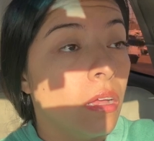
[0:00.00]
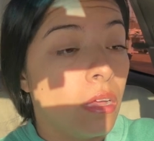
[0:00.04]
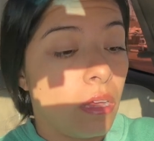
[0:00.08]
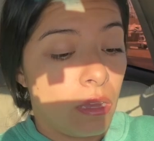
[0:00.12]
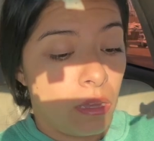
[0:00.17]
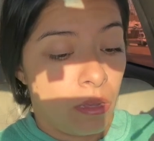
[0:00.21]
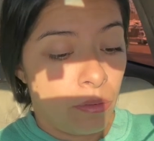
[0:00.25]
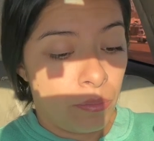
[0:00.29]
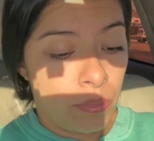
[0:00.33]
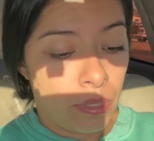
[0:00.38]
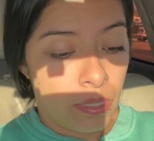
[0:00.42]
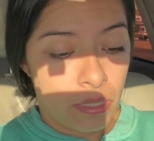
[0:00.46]

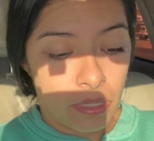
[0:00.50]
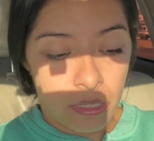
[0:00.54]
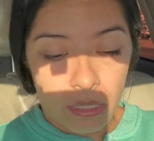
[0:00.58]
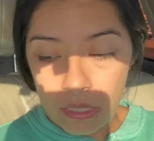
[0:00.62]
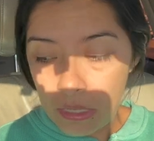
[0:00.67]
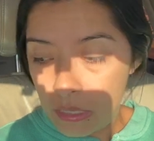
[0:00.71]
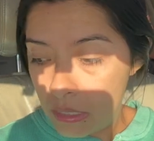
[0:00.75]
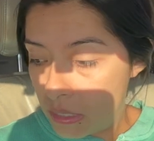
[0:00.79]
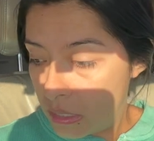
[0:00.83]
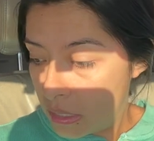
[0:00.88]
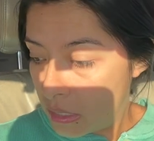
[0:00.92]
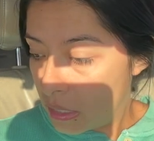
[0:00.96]

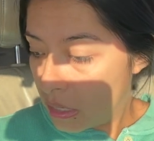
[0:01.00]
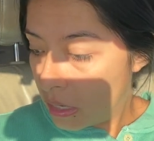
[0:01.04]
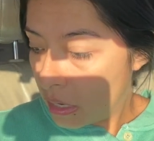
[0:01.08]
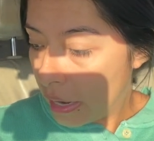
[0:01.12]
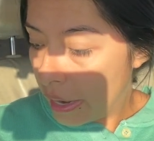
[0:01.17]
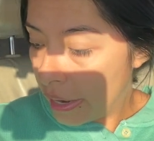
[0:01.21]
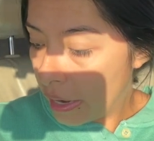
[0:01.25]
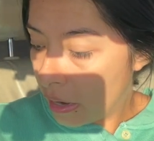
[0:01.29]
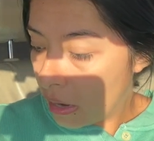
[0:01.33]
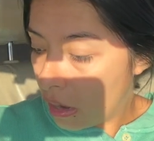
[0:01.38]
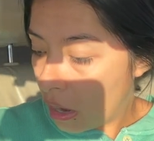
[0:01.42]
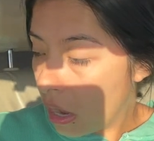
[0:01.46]

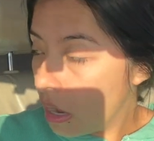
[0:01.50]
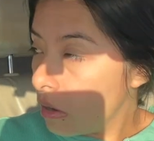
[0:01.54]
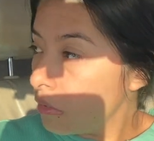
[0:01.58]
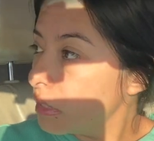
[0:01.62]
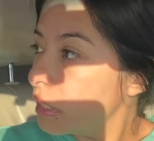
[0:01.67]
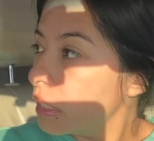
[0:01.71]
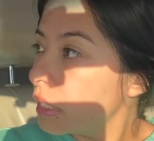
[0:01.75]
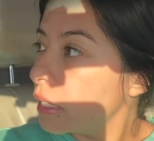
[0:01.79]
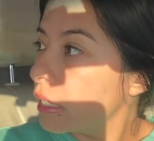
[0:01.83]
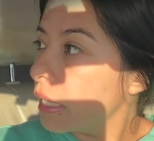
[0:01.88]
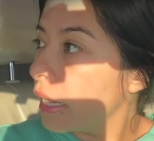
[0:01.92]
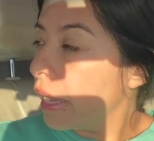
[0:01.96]
I
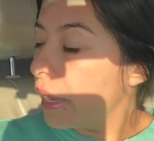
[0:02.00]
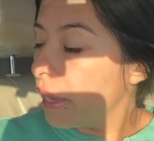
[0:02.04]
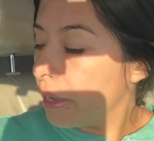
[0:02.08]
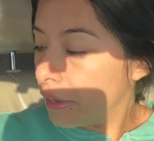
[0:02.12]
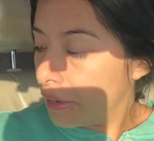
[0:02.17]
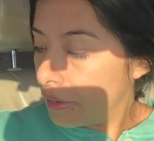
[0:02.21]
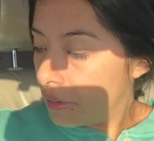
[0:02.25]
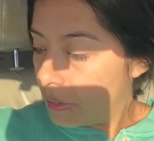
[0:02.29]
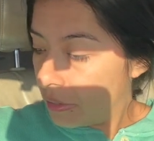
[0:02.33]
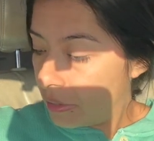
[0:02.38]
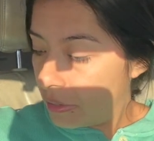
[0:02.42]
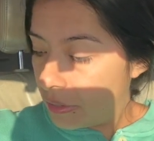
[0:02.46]
often get
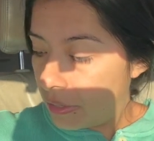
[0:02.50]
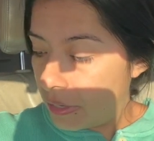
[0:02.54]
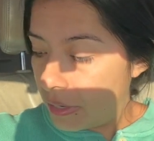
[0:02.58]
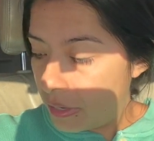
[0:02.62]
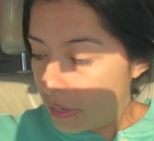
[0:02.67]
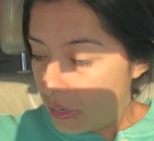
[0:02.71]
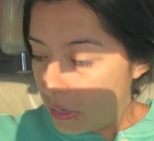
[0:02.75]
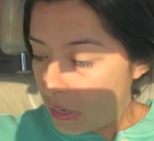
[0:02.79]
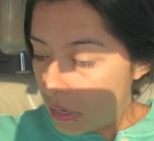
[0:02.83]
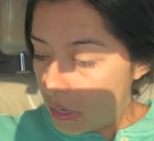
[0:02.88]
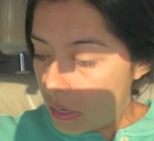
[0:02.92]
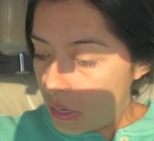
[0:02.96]

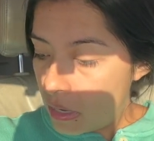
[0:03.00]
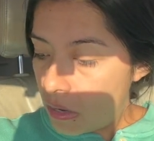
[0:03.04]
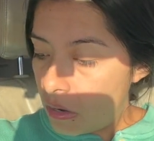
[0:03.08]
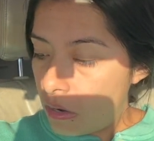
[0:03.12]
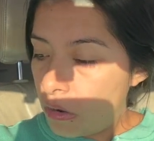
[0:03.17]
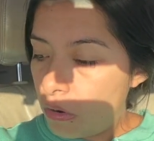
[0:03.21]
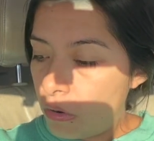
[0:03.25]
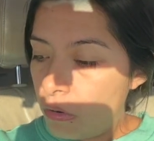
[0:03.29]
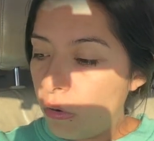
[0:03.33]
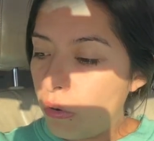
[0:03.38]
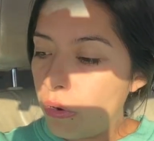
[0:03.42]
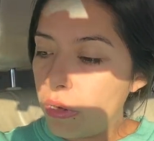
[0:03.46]

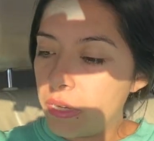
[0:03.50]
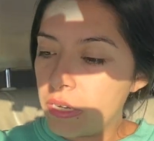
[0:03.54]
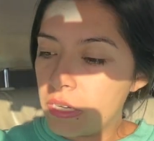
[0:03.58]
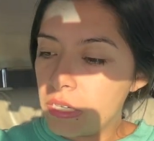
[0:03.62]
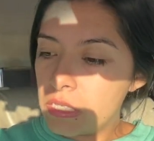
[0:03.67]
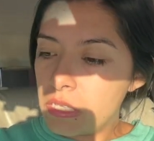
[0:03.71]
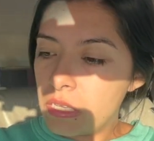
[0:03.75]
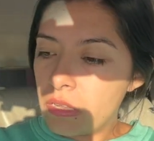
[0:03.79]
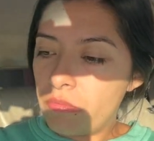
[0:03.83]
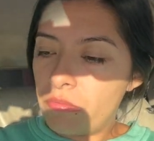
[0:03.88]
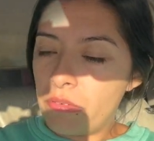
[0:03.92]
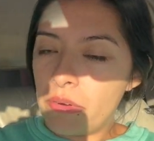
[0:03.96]

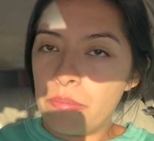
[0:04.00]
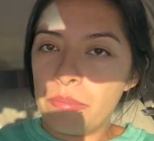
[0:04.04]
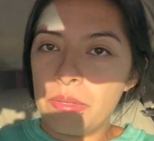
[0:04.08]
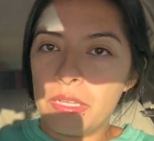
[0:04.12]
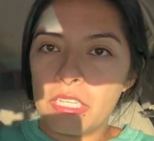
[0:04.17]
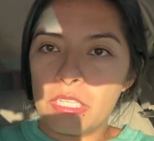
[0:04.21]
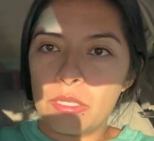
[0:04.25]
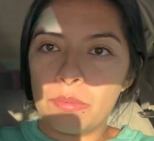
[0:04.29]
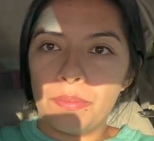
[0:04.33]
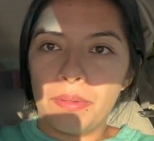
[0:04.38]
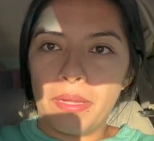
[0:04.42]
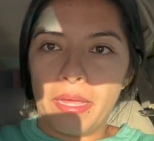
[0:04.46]
orders from
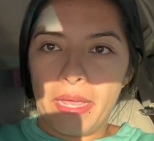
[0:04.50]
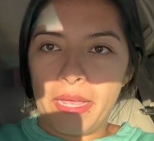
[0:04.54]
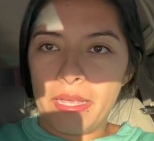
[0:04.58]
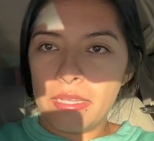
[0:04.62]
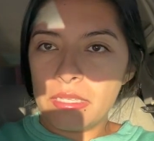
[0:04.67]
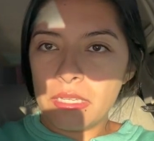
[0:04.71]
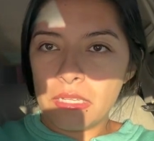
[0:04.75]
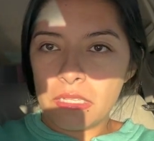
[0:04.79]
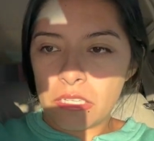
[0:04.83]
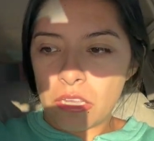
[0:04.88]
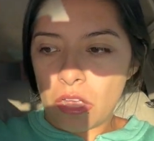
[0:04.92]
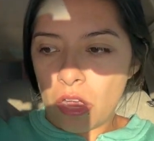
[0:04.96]
this
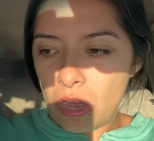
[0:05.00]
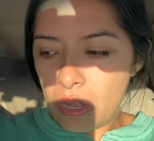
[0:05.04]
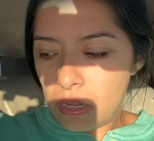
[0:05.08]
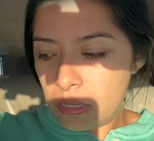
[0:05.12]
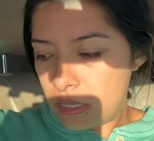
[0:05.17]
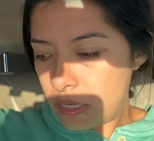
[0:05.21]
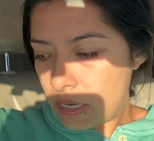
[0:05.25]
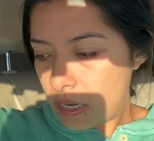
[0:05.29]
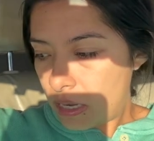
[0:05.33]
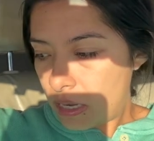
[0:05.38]
place. It's called